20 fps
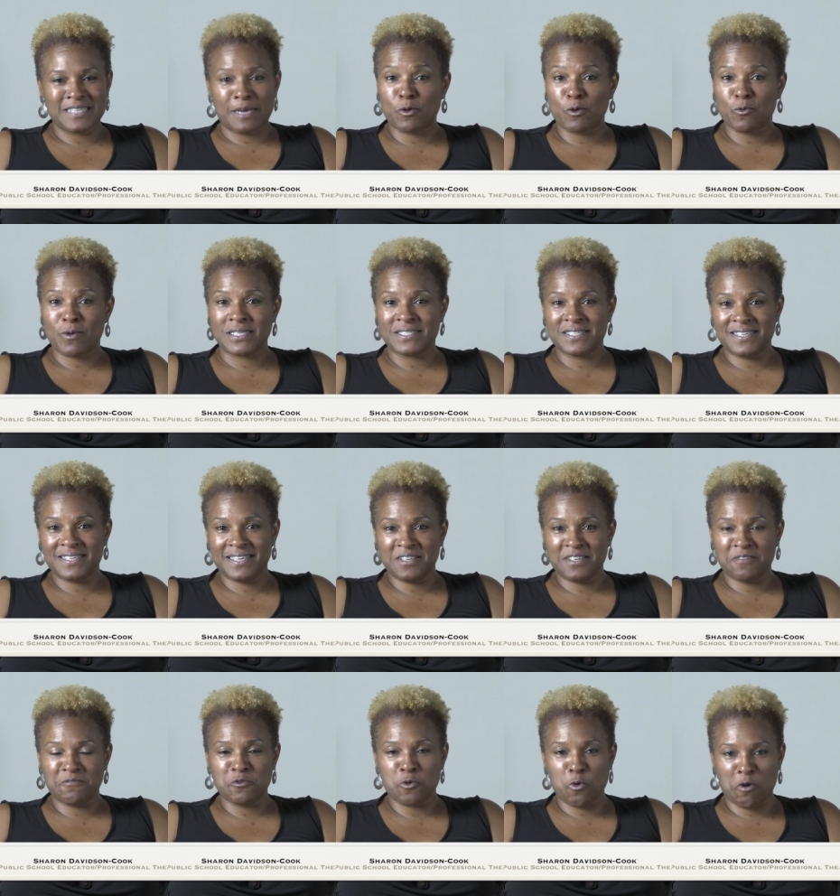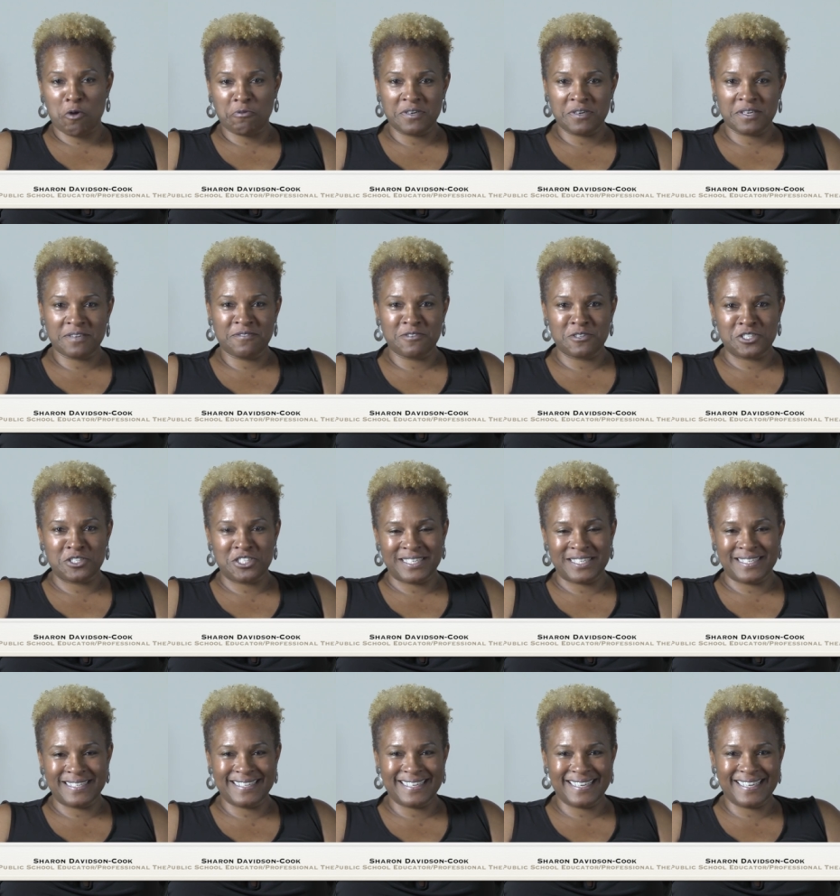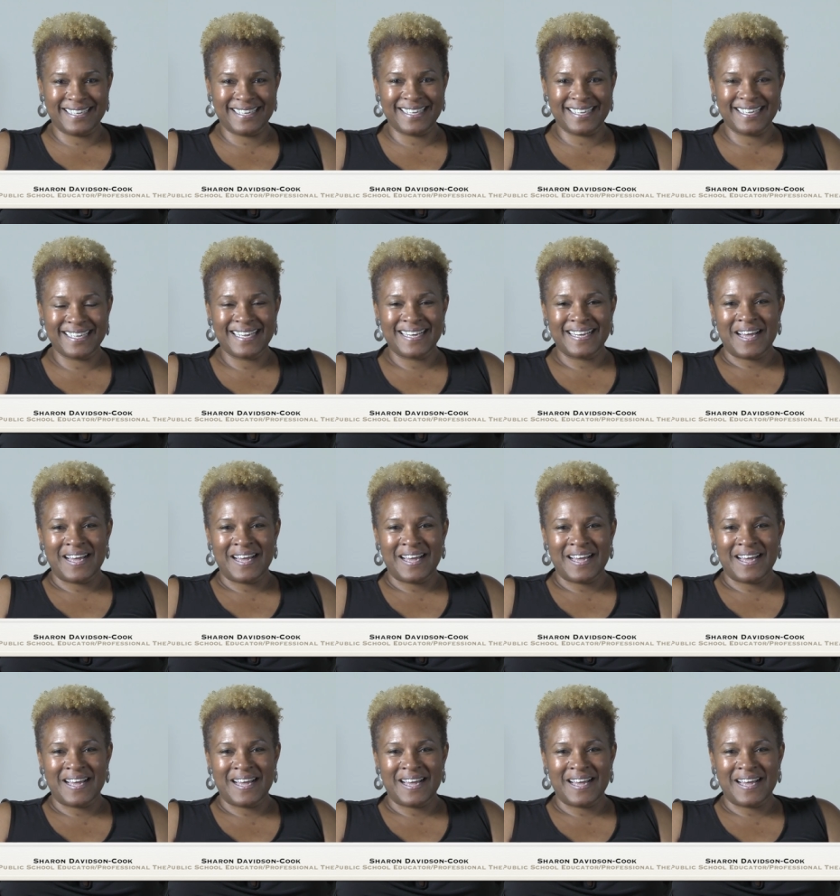I'm a resident of Norfolk, Virginia.